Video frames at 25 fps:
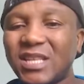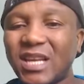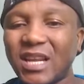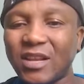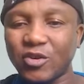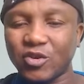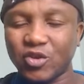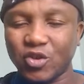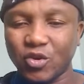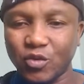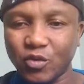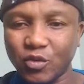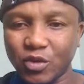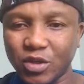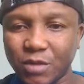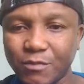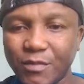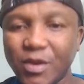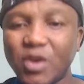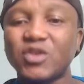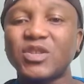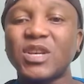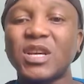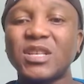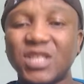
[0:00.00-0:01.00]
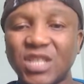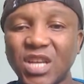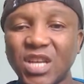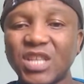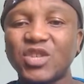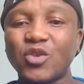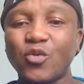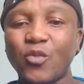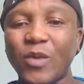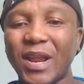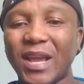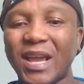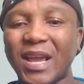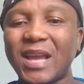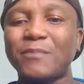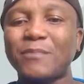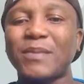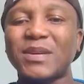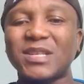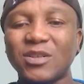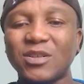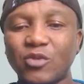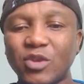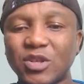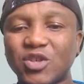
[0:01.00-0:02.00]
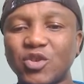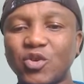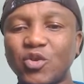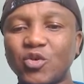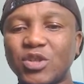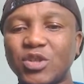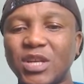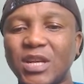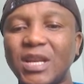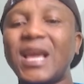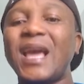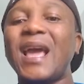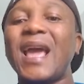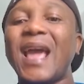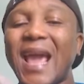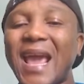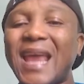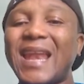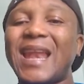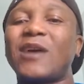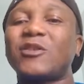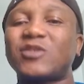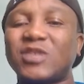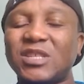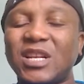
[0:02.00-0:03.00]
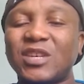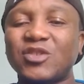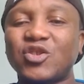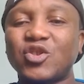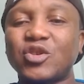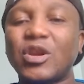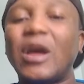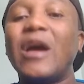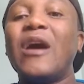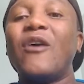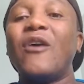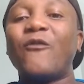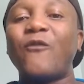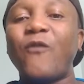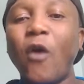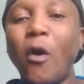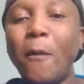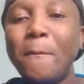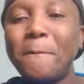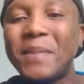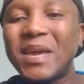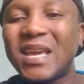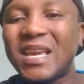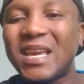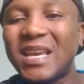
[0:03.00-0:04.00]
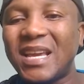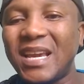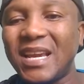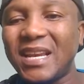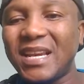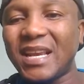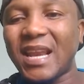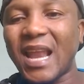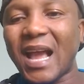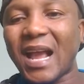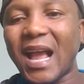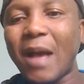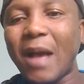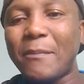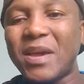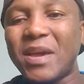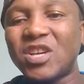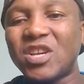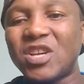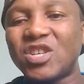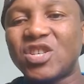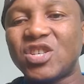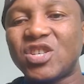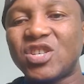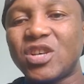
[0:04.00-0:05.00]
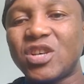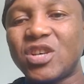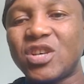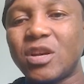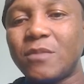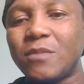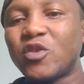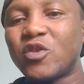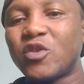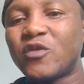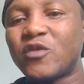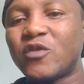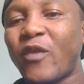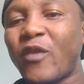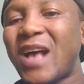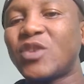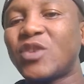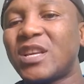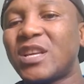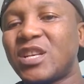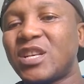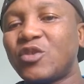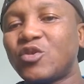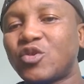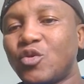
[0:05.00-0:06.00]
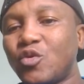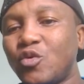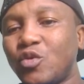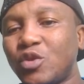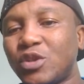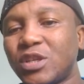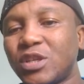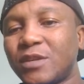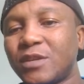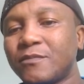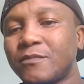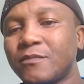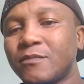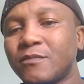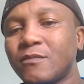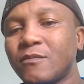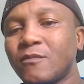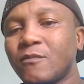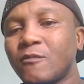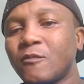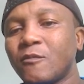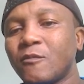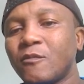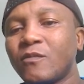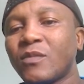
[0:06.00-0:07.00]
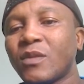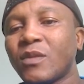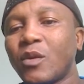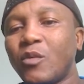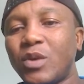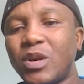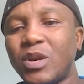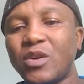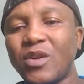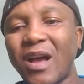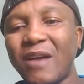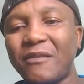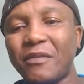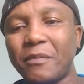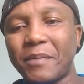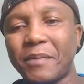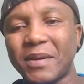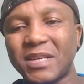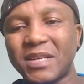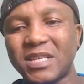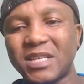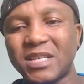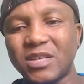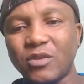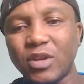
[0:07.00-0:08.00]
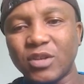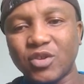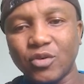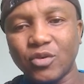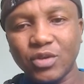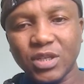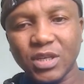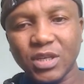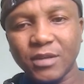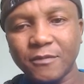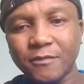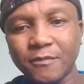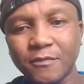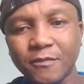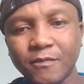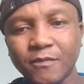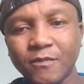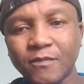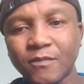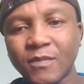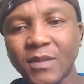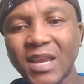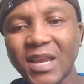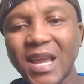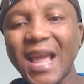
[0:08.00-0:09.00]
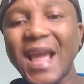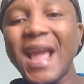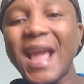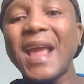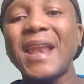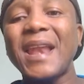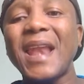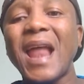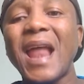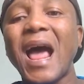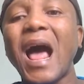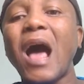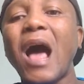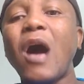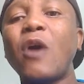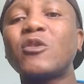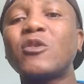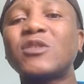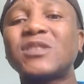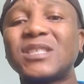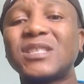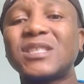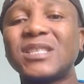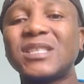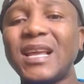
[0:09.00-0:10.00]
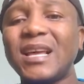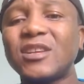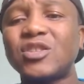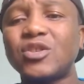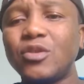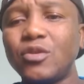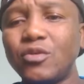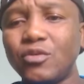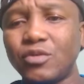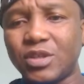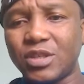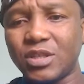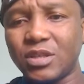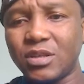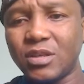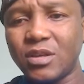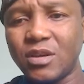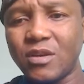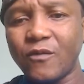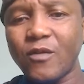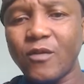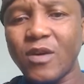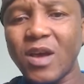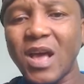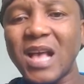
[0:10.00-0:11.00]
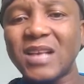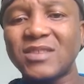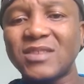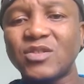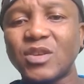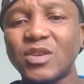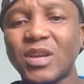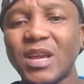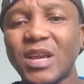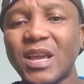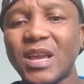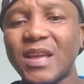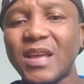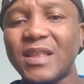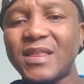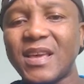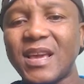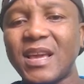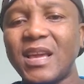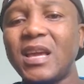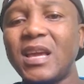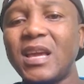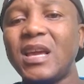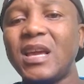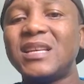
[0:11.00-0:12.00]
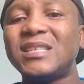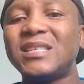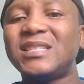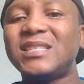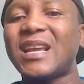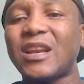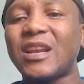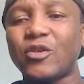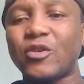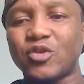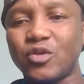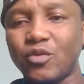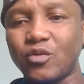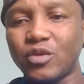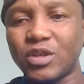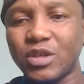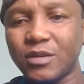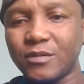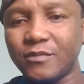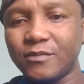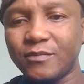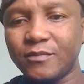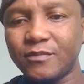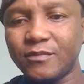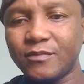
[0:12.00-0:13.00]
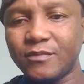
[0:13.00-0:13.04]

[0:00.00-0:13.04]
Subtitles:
auxiliary solution. Because intention want to get particular solution and auxiliary solution from beginning, like I mentioned, because for us to get general solution, we need to have a particular solution and auxiliary solution for us to get the general solution.